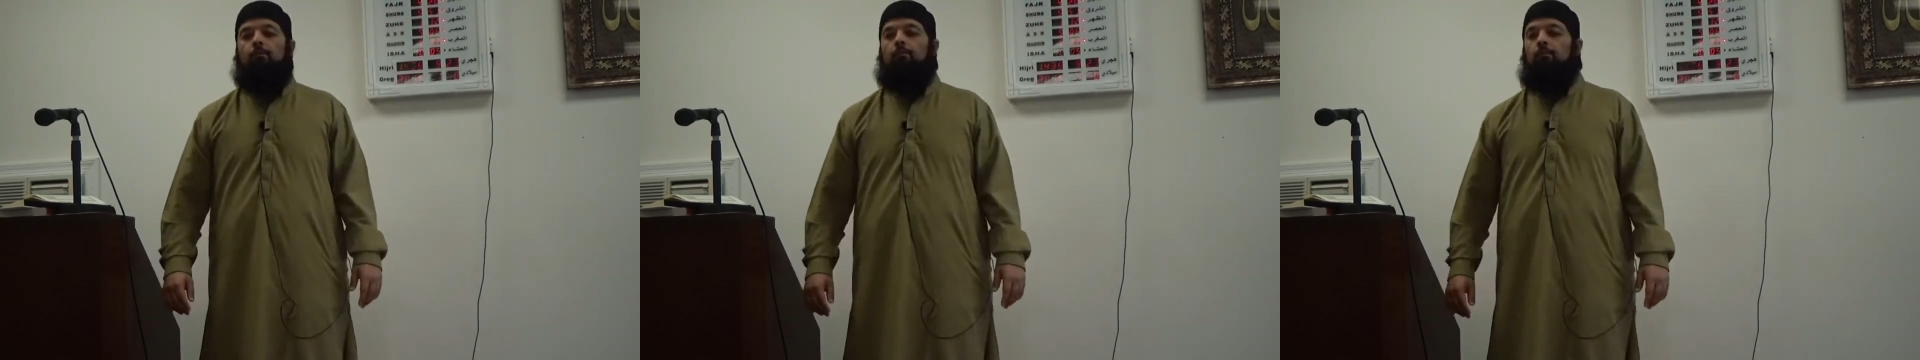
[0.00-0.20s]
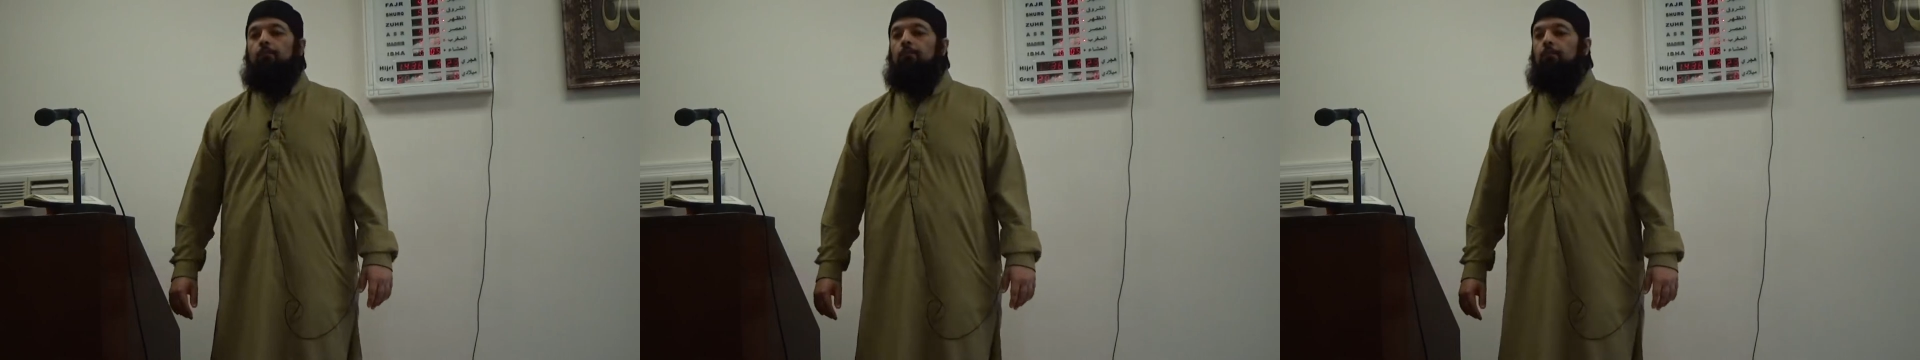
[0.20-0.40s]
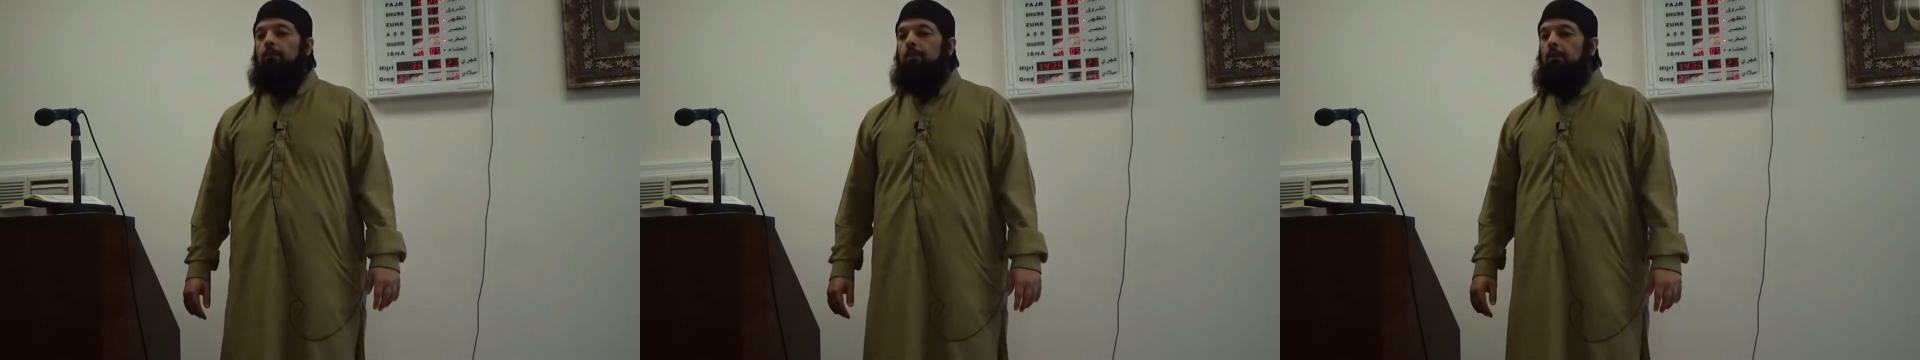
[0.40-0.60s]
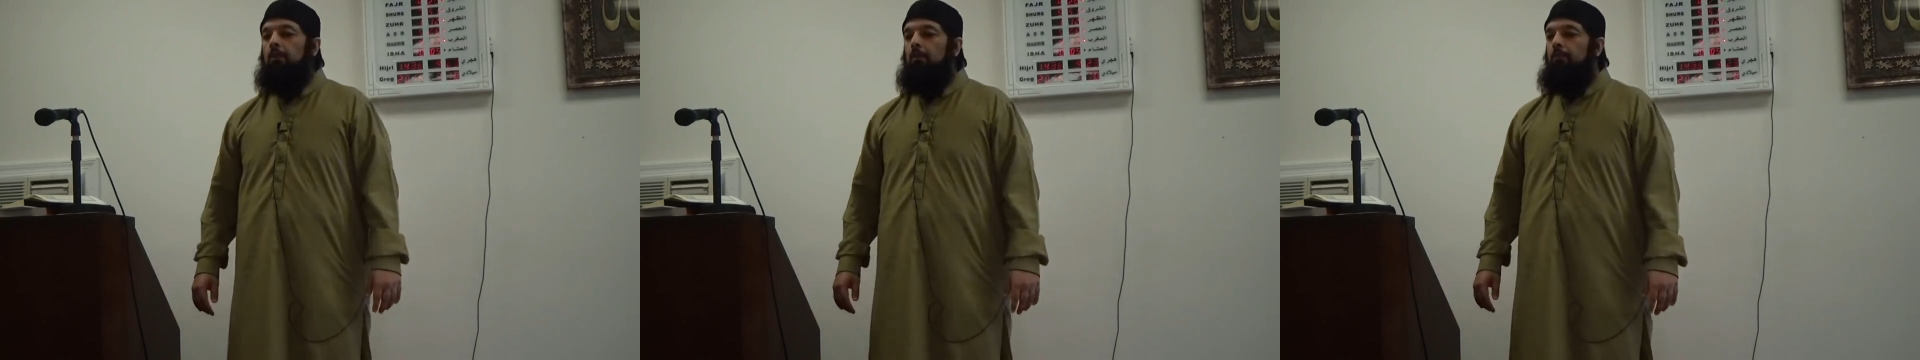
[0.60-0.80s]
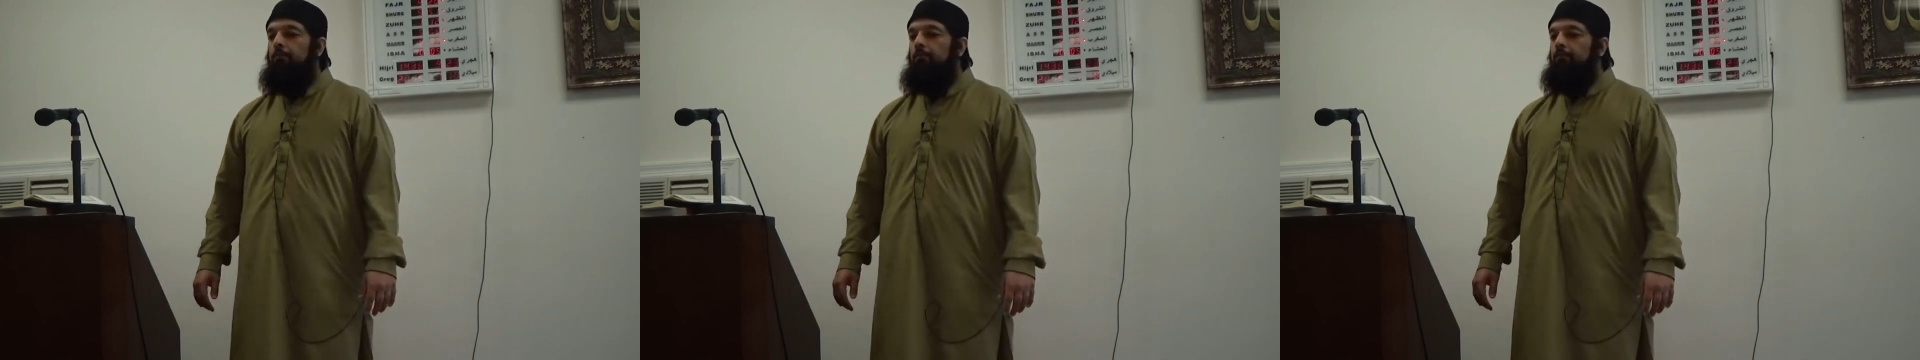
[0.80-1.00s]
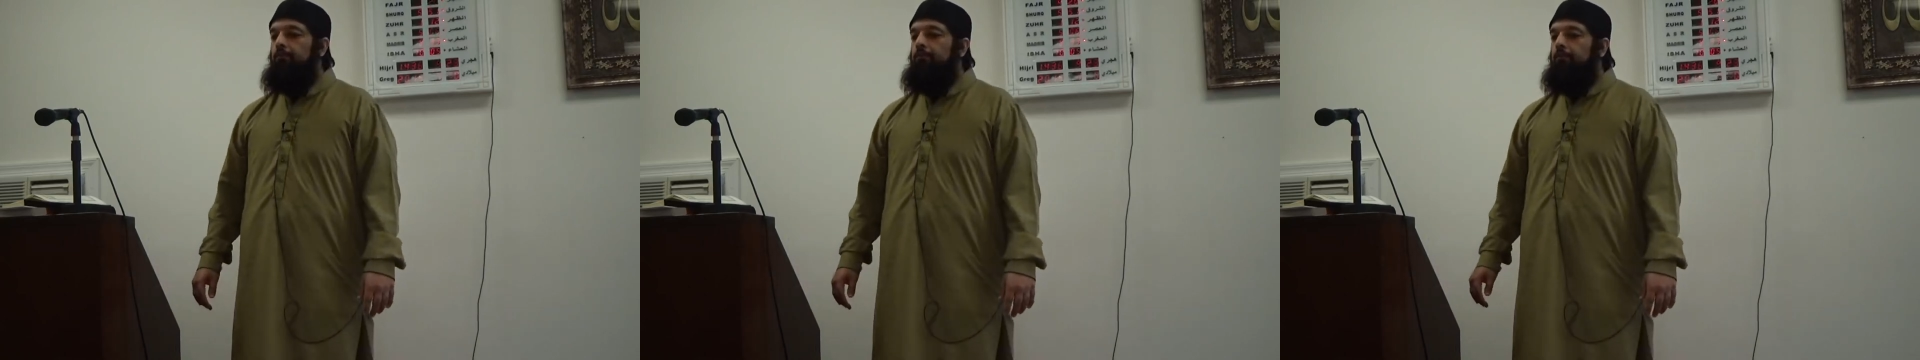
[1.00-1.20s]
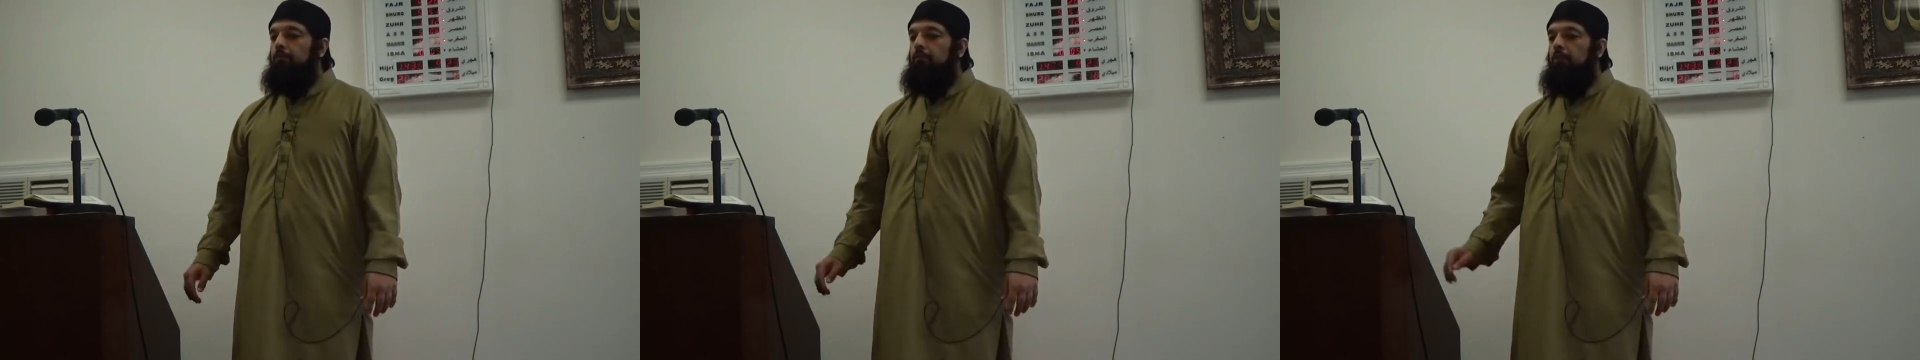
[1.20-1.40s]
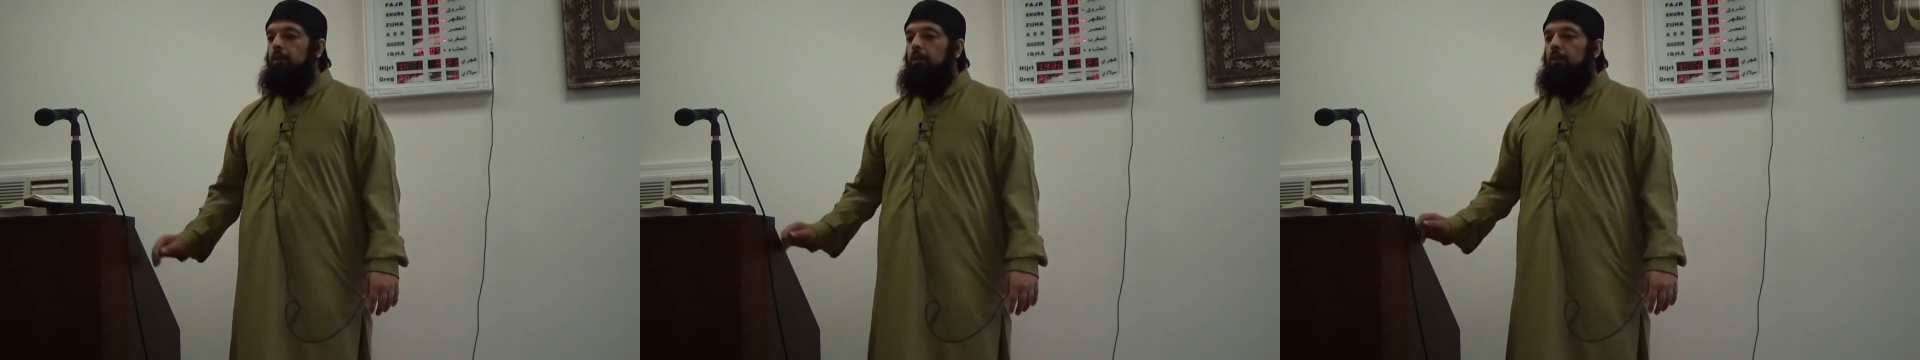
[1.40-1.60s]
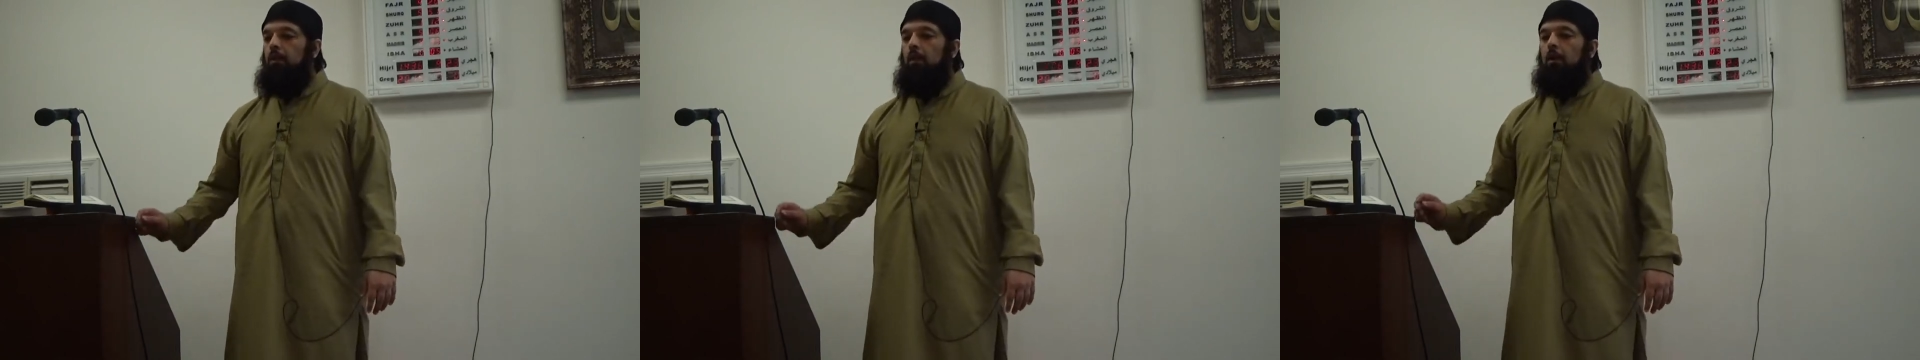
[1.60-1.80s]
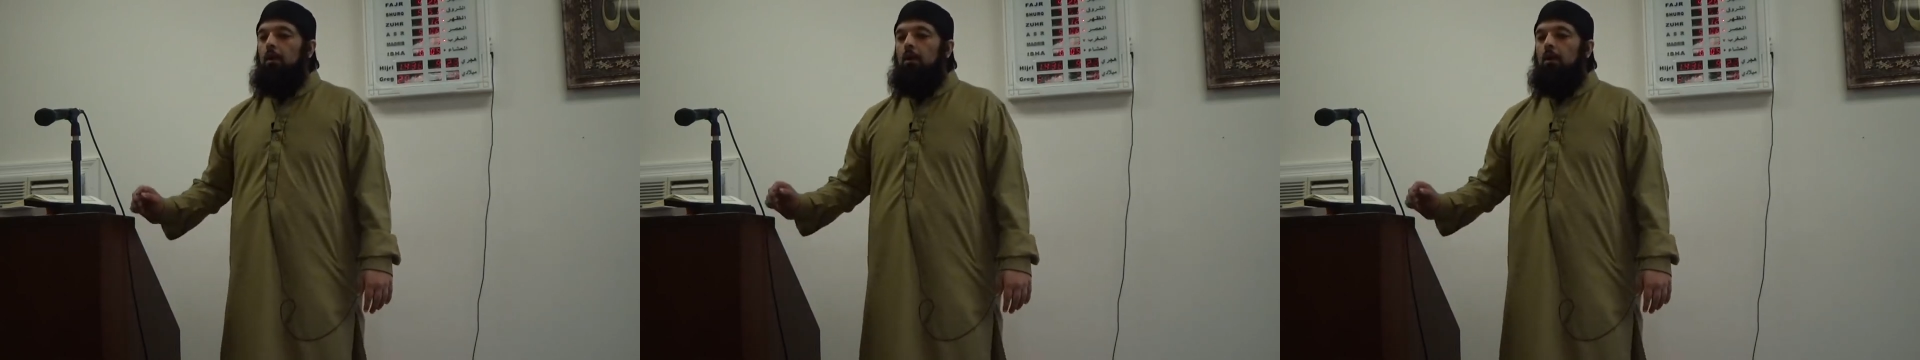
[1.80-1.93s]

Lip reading: [no speech]